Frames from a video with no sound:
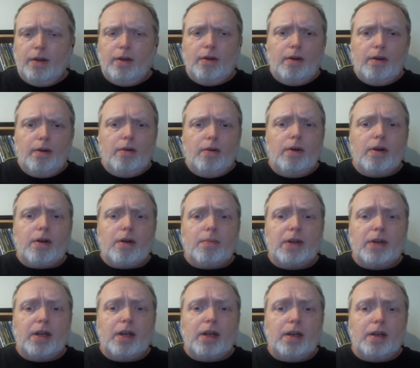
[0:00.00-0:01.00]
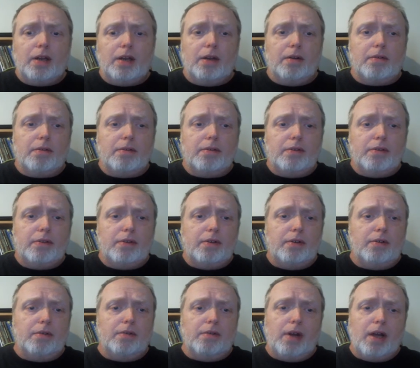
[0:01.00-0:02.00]
Welcome again, heroes,
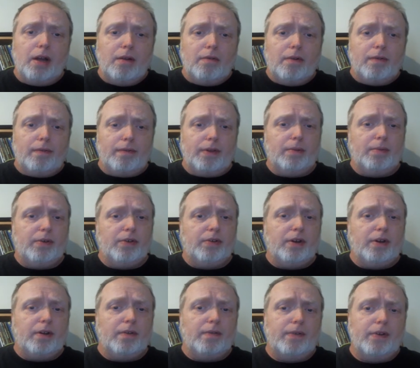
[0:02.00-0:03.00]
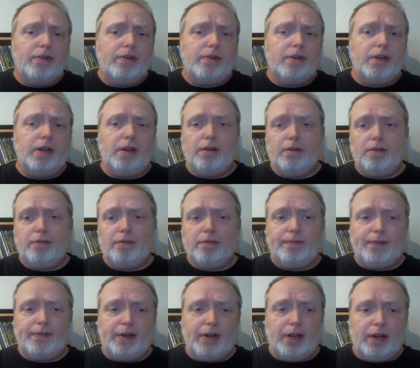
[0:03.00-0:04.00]
to Edward Fleming's unofficial Hero
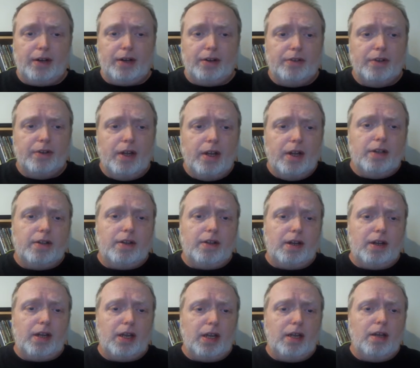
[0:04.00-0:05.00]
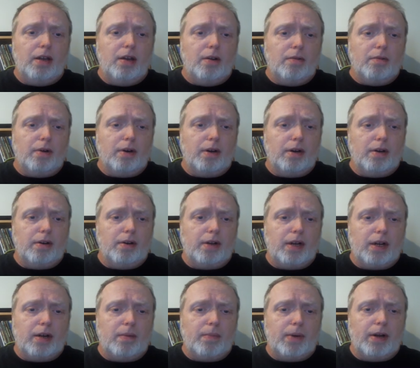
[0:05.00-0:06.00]
Funhouse. Today we're going to talk
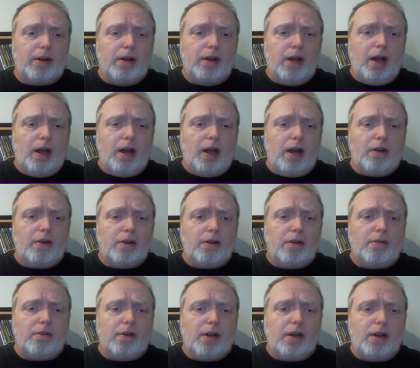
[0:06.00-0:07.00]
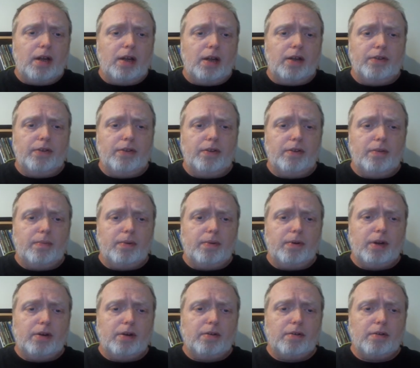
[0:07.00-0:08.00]
about how to create a
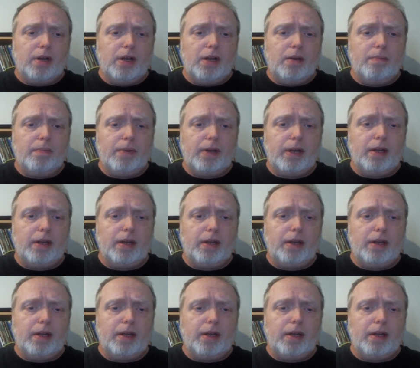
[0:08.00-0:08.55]
superhero campaign.